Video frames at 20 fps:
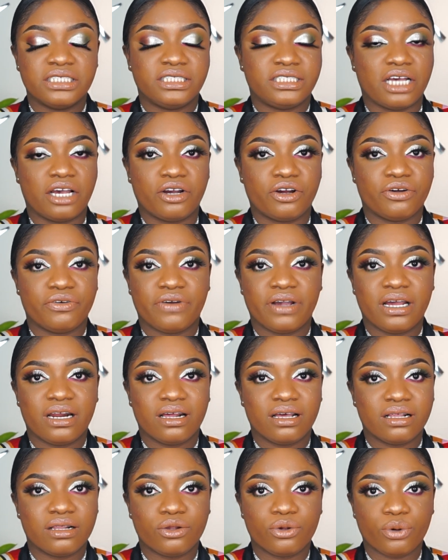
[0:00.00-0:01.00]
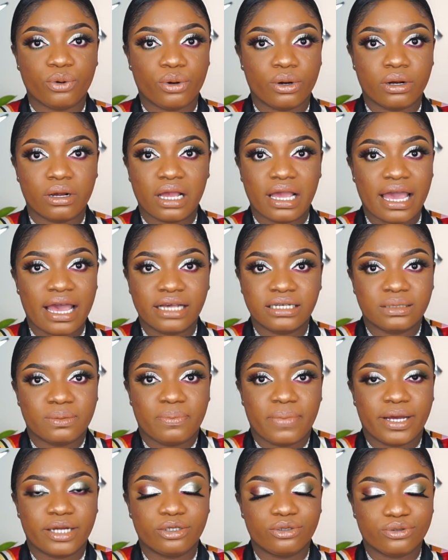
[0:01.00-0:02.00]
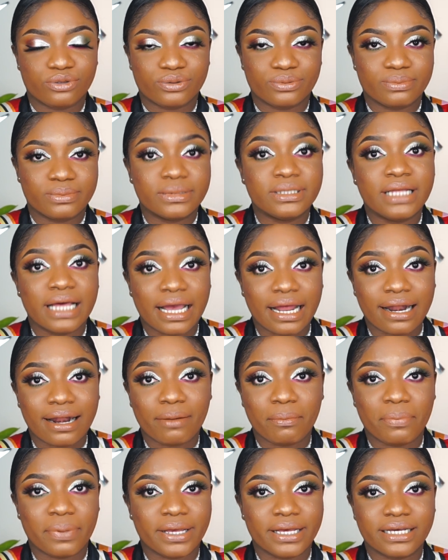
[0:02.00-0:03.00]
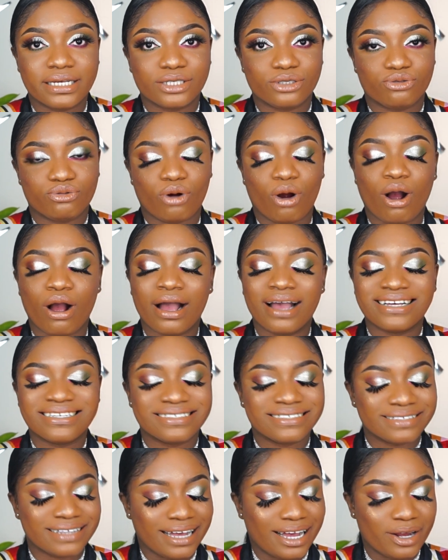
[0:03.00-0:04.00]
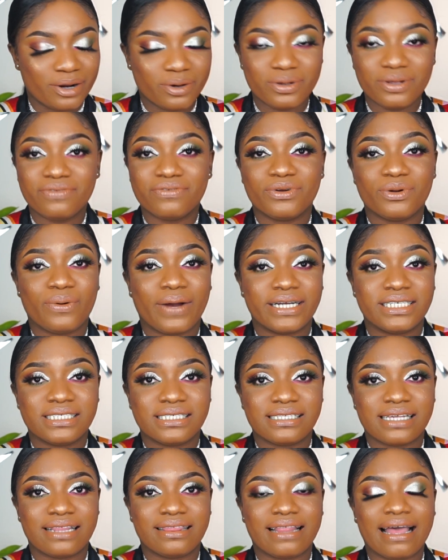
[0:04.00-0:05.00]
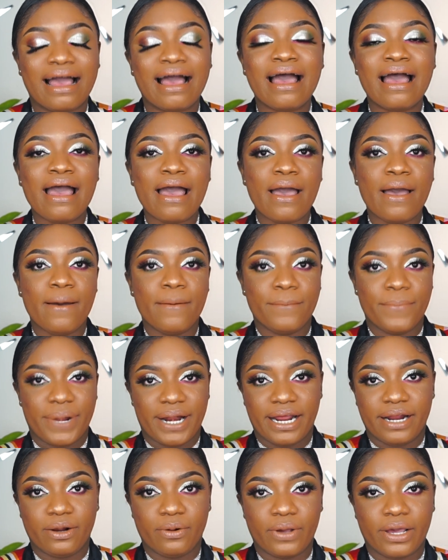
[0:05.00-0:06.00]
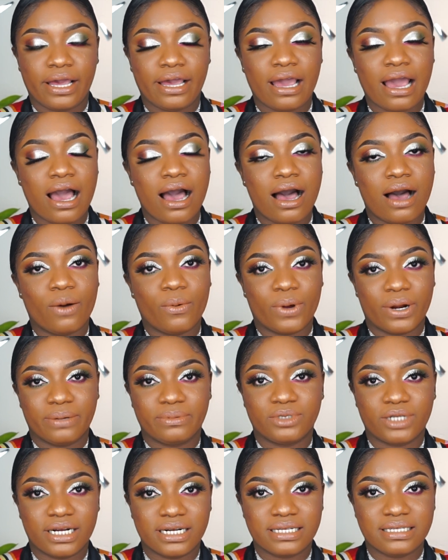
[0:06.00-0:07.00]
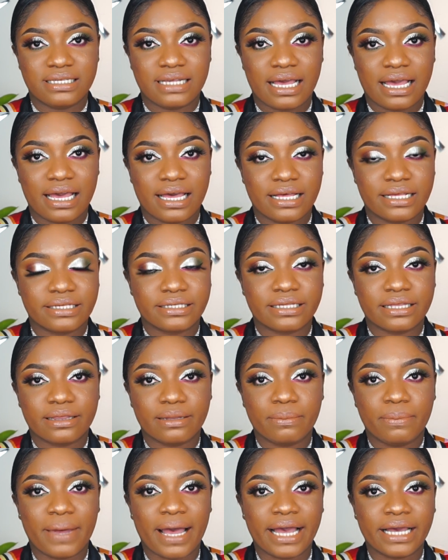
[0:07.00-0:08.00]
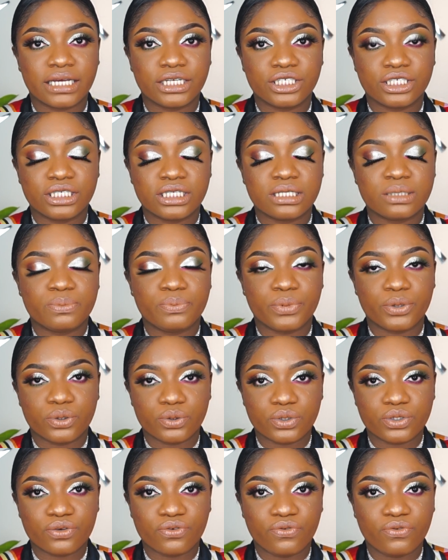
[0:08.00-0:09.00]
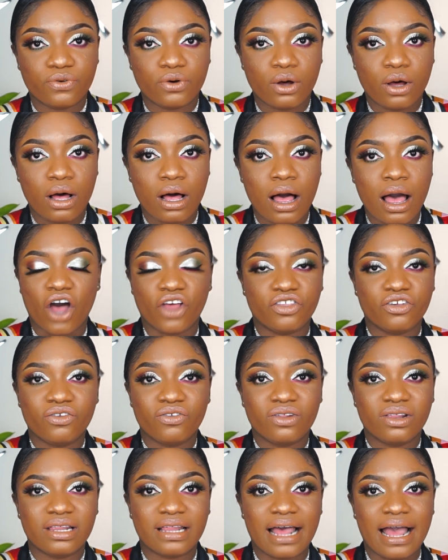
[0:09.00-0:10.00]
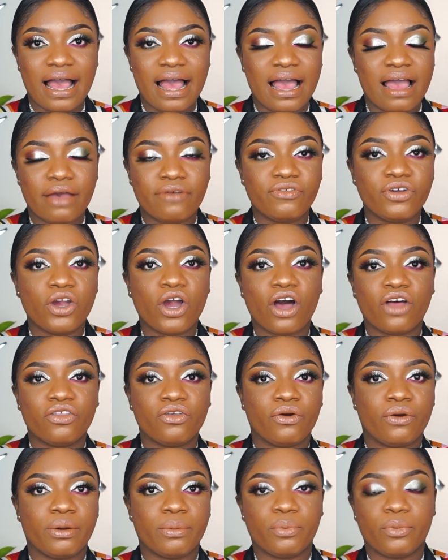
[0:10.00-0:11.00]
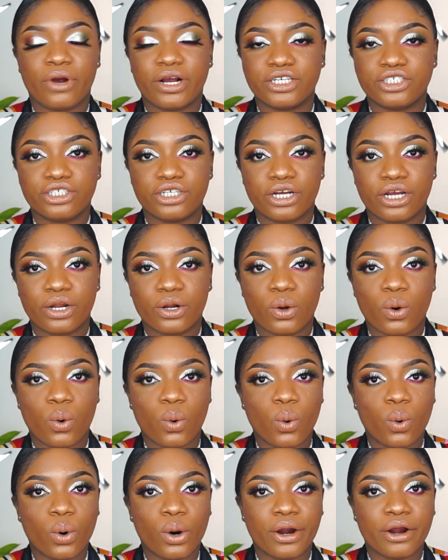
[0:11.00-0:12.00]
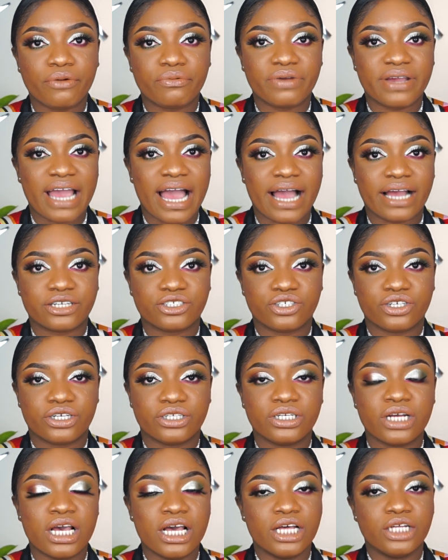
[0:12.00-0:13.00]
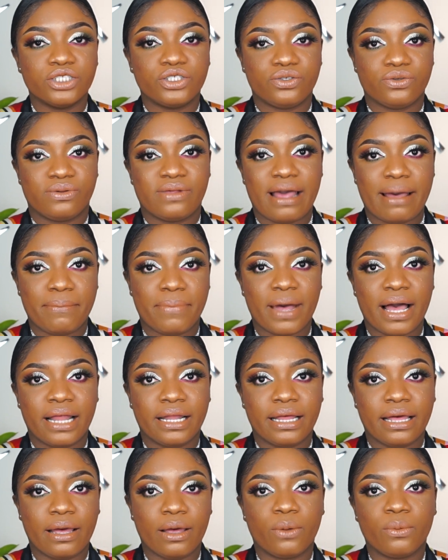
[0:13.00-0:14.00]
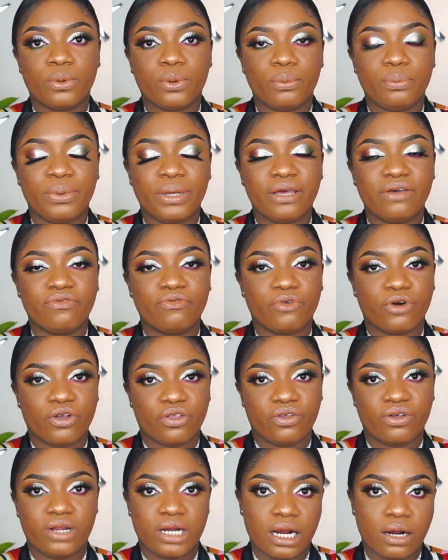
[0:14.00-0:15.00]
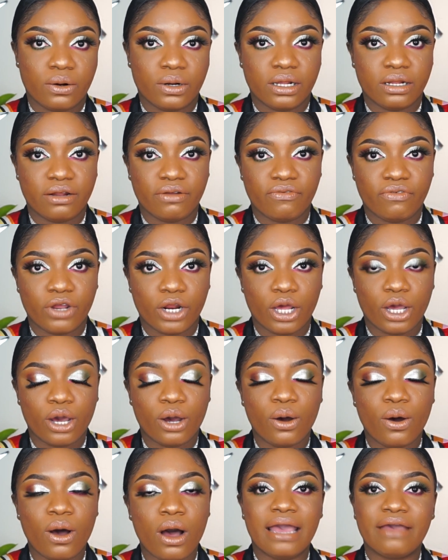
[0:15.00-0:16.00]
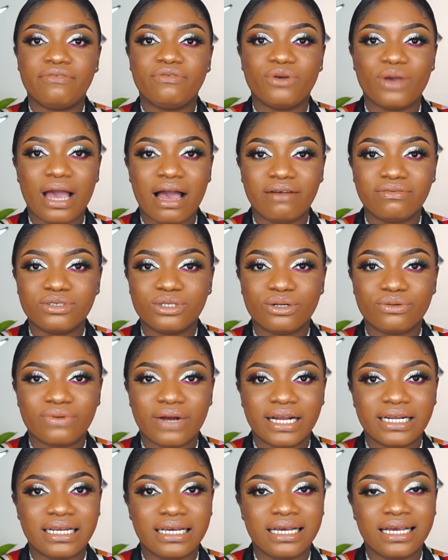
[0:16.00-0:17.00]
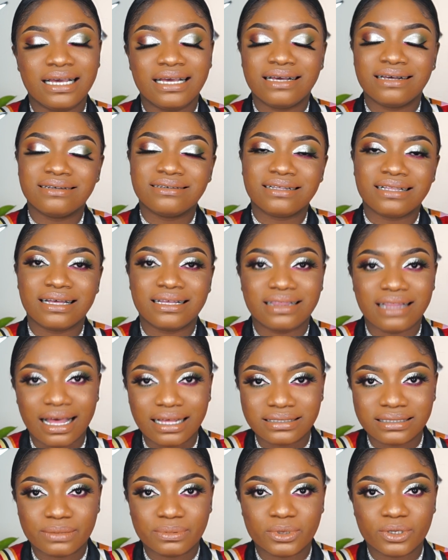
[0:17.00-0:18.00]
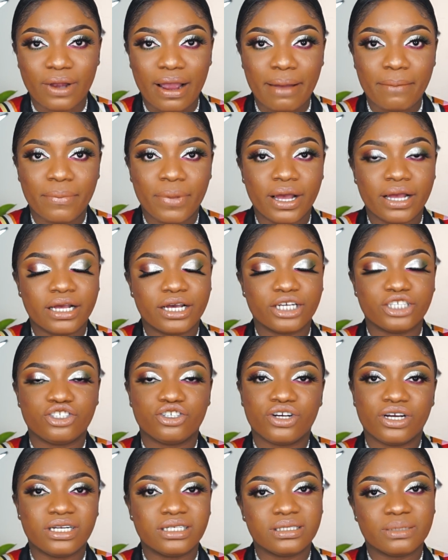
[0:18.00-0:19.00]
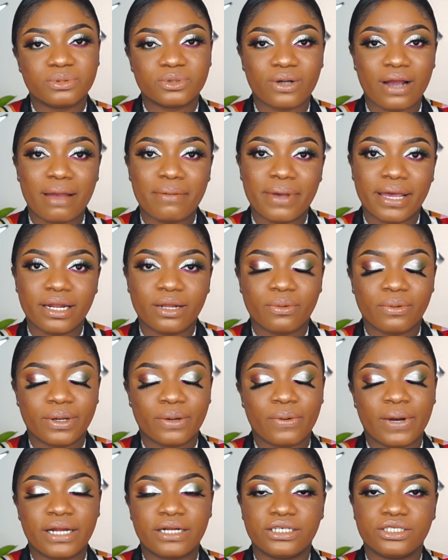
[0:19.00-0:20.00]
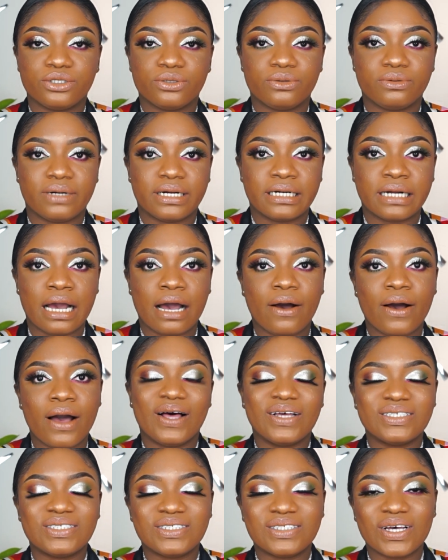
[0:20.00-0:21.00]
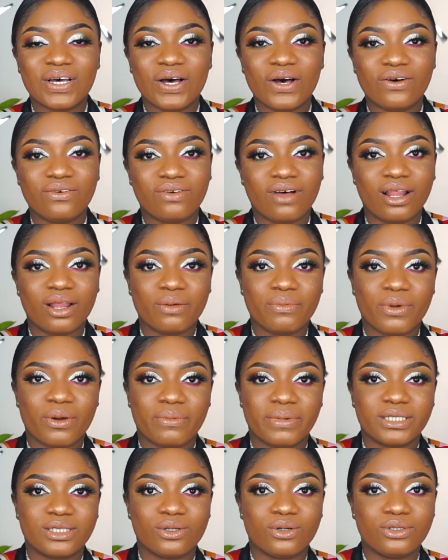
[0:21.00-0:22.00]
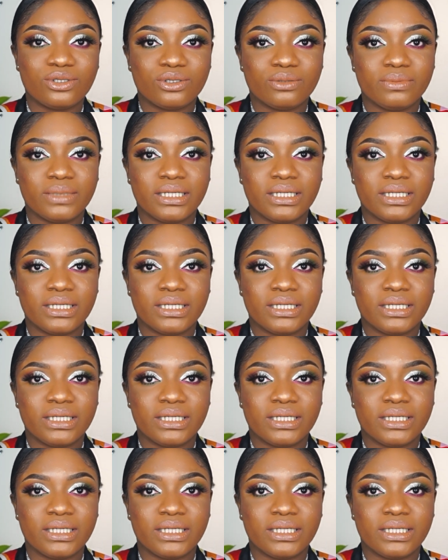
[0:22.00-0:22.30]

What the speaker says: decorating your guest bedroom. Then pink is wrong. I don't even know why I just said that. But anyway, what I'm trying to say is the packaging is beautiful. Other than that, every other impression or reaction to that palette will be further down in the video. If you haven't already, click that subscribe button because you're gonna subscribe anyway. Why not do it right now? Also, follow me on my social